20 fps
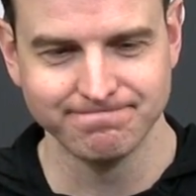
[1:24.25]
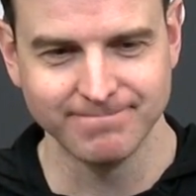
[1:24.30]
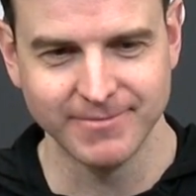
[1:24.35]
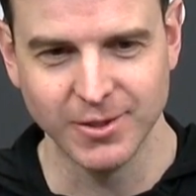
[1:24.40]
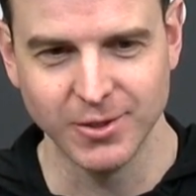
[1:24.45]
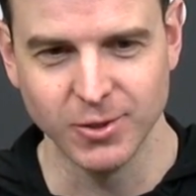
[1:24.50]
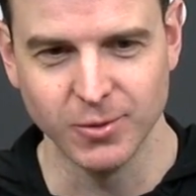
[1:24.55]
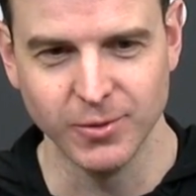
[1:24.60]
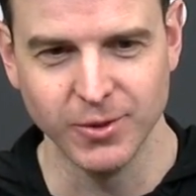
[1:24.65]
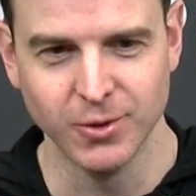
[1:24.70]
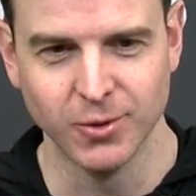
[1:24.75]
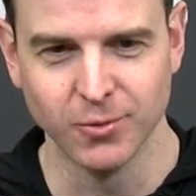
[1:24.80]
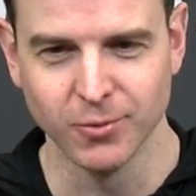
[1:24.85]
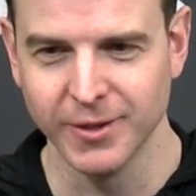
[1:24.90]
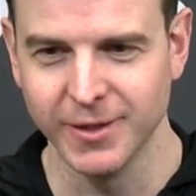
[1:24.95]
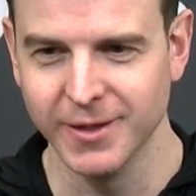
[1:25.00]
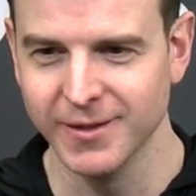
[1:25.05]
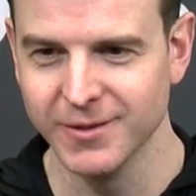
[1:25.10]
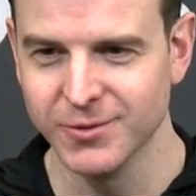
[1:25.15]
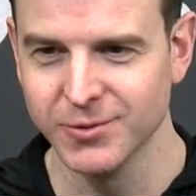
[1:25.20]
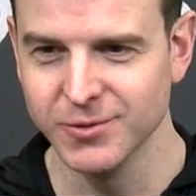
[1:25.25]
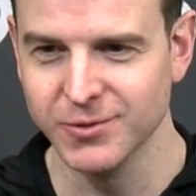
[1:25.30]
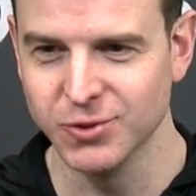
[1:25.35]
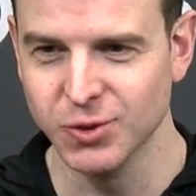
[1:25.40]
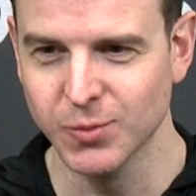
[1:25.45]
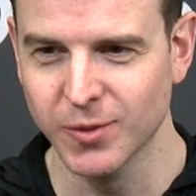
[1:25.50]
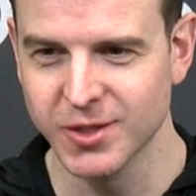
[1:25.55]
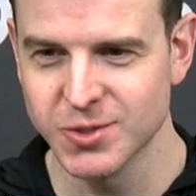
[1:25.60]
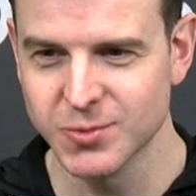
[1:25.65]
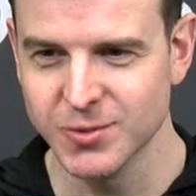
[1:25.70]
you know, we don't read into it
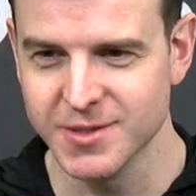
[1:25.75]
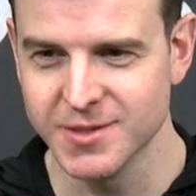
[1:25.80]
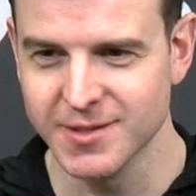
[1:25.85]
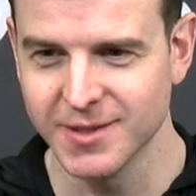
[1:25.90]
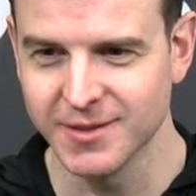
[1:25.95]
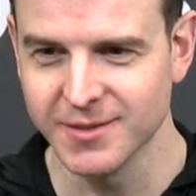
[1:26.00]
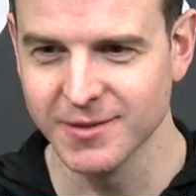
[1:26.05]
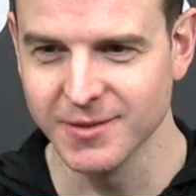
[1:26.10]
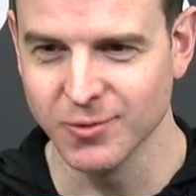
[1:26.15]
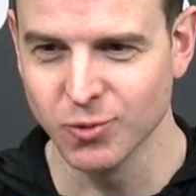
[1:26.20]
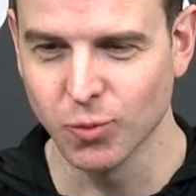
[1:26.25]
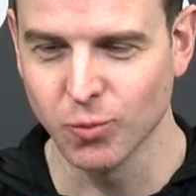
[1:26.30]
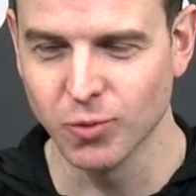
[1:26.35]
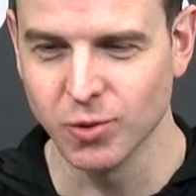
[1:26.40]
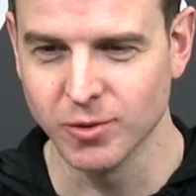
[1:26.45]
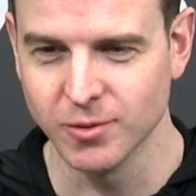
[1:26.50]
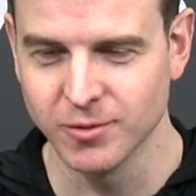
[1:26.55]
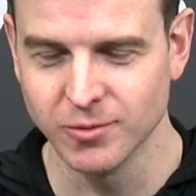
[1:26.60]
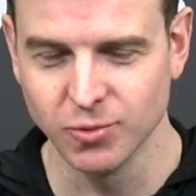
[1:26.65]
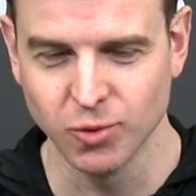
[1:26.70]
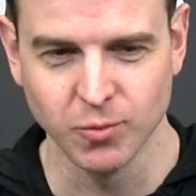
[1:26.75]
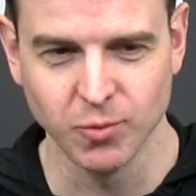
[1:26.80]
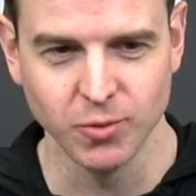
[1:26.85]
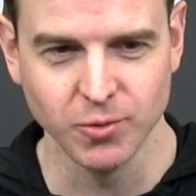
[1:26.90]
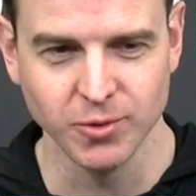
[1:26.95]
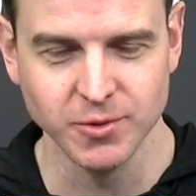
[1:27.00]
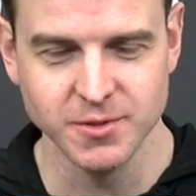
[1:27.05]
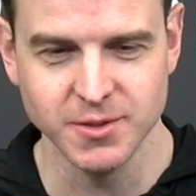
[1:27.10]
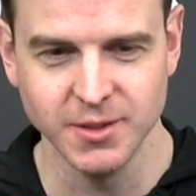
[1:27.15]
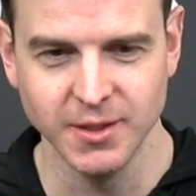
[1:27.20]
too much. We stick to the normal
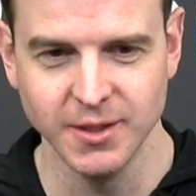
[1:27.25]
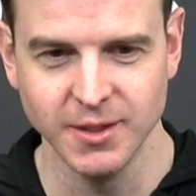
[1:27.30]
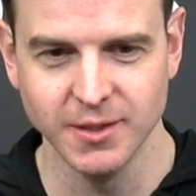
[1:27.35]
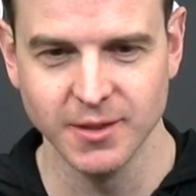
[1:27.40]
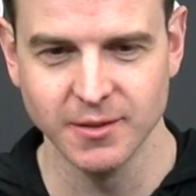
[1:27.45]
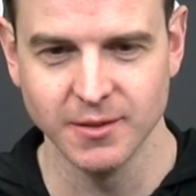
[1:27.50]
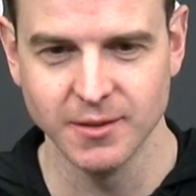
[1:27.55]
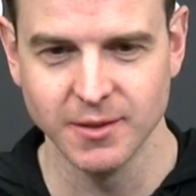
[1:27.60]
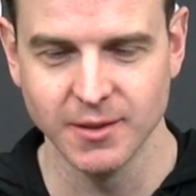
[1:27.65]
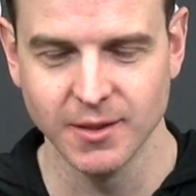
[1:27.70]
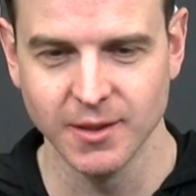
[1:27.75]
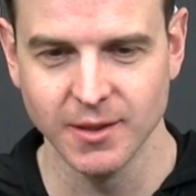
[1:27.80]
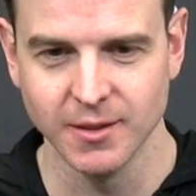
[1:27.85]
routine, and